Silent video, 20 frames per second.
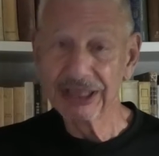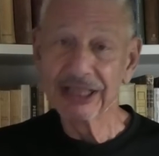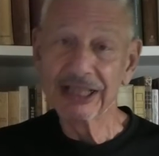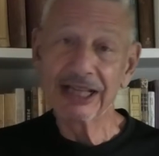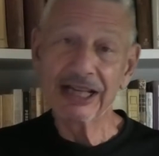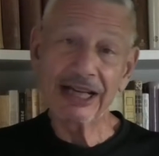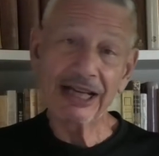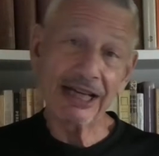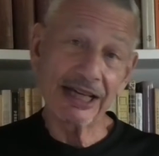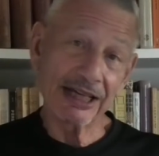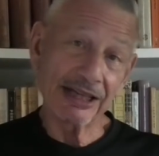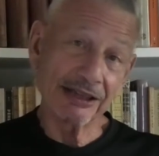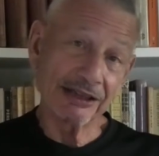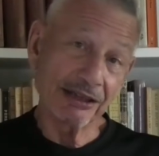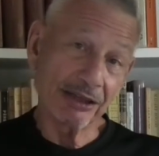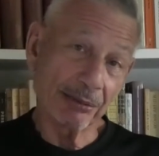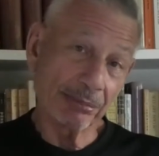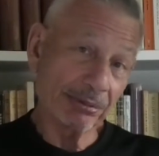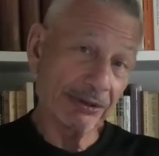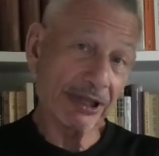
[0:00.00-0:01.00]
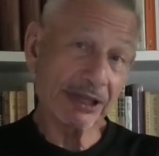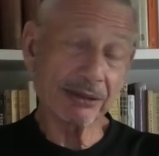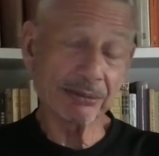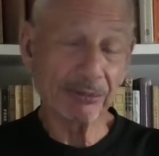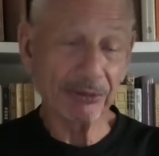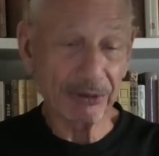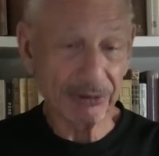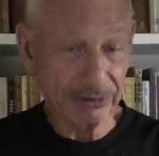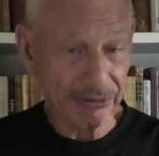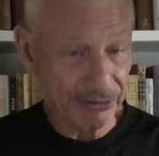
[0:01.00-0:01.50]
and
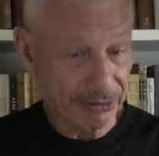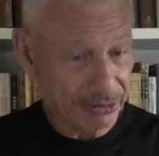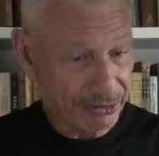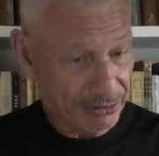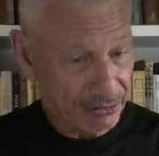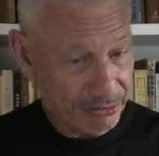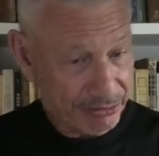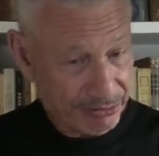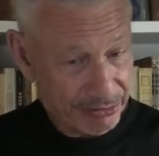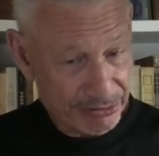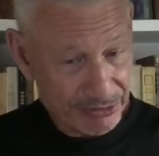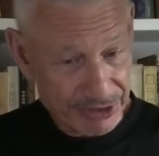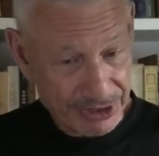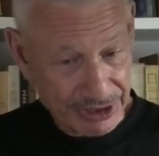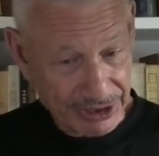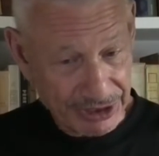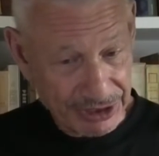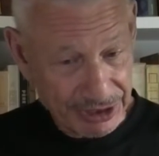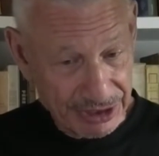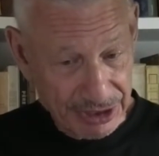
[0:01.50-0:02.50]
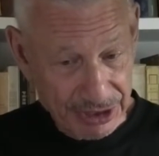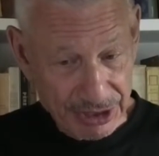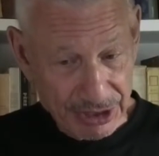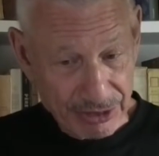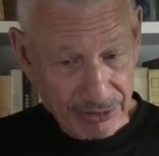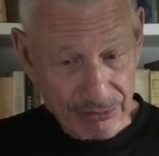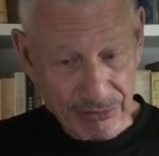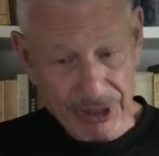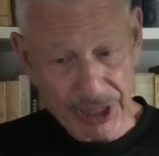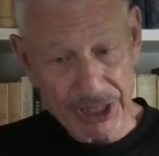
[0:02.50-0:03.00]
applicable to the
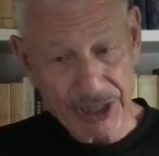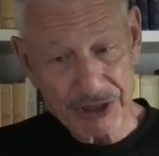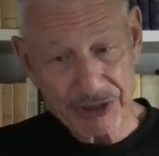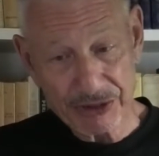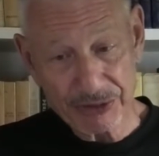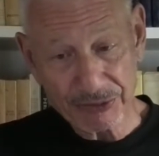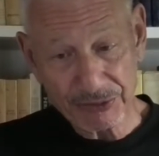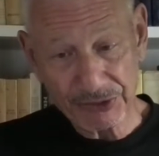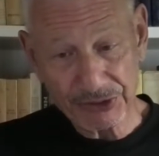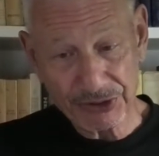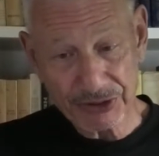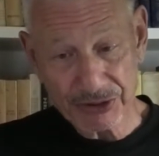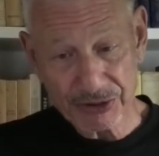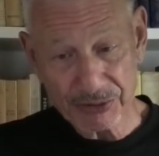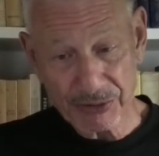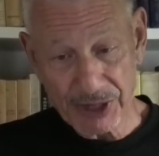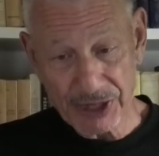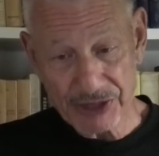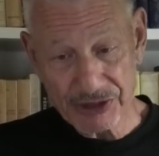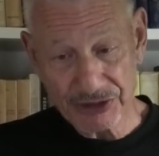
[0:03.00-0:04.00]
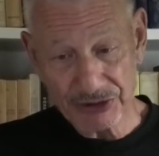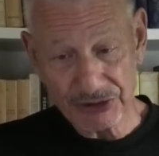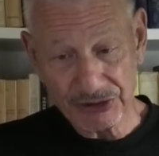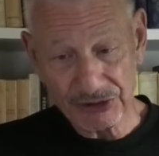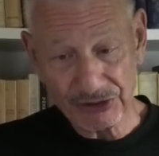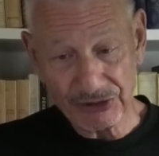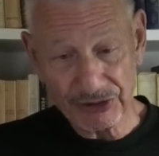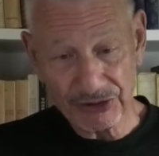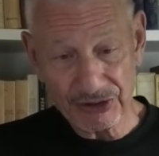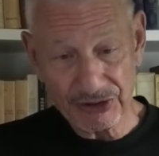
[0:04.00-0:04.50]
range of
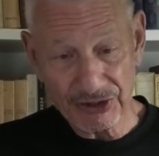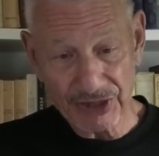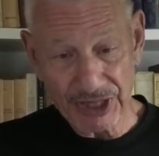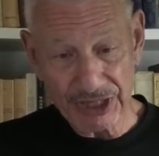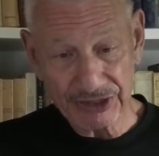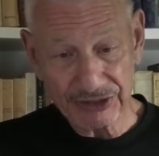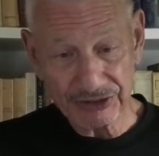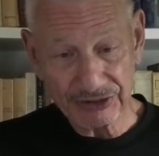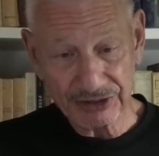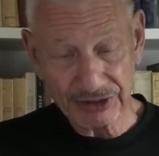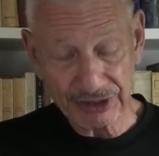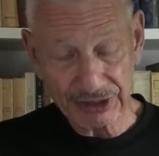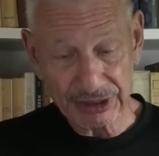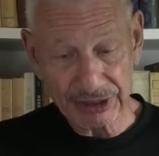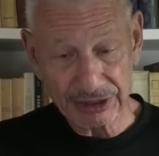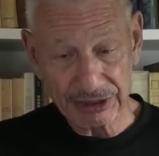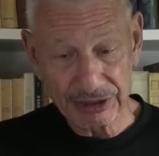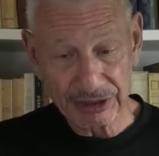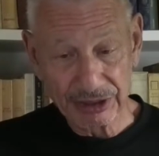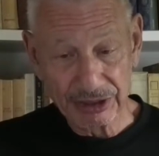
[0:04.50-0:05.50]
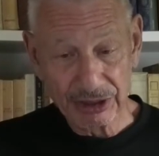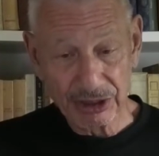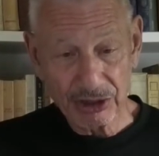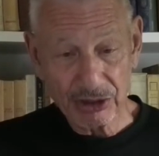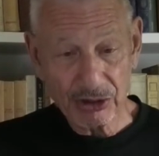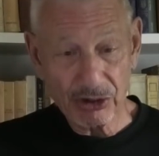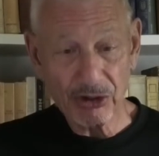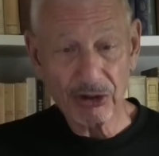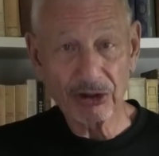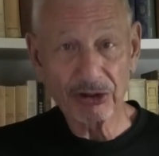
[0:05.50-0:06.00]
situations that
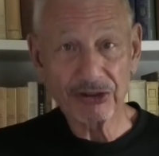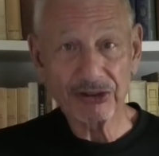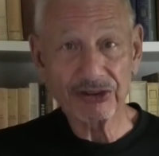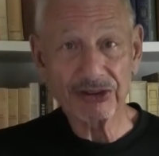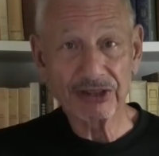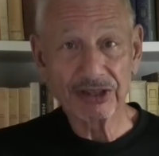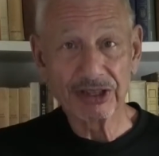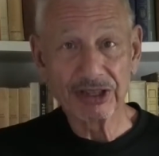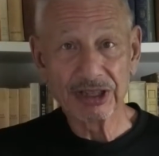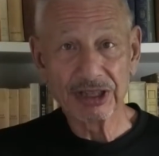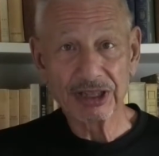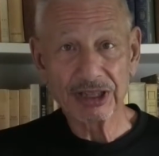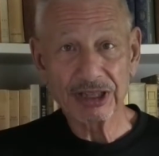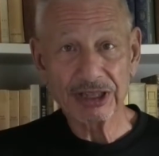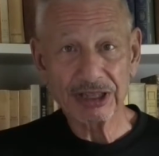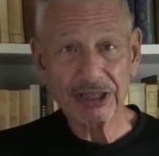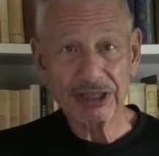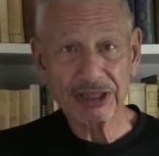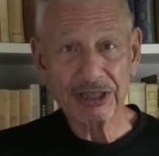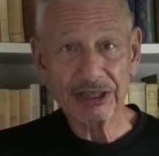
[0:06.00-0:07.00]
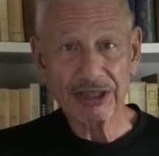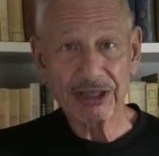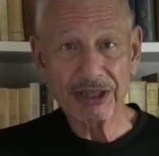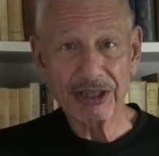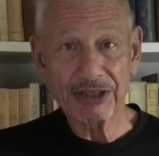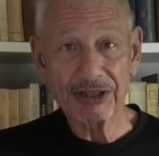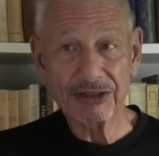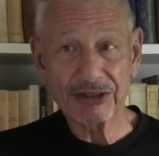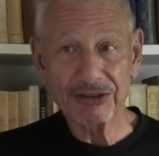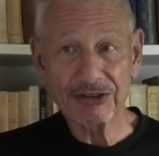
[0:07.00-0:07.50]
cause
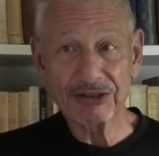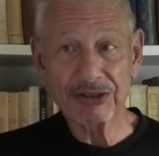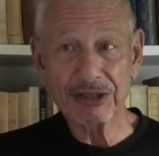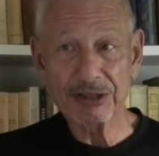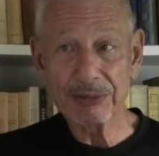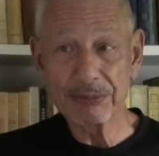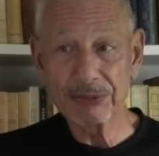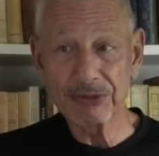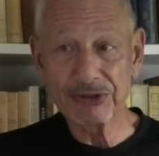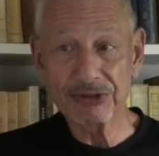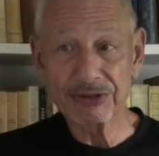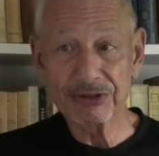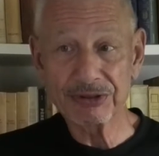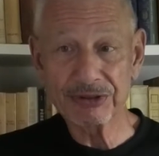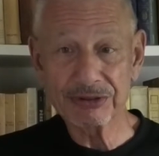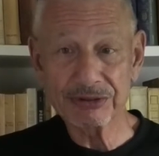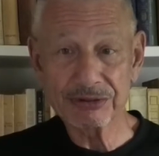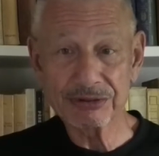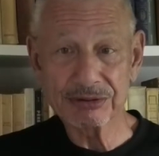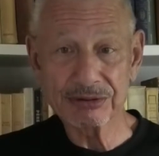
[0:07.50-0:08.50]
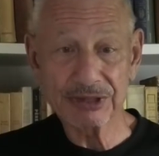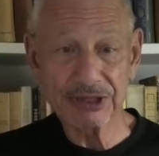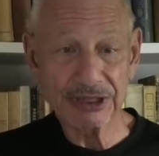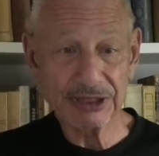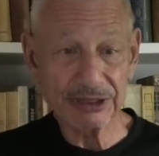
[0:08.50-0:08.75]
seems to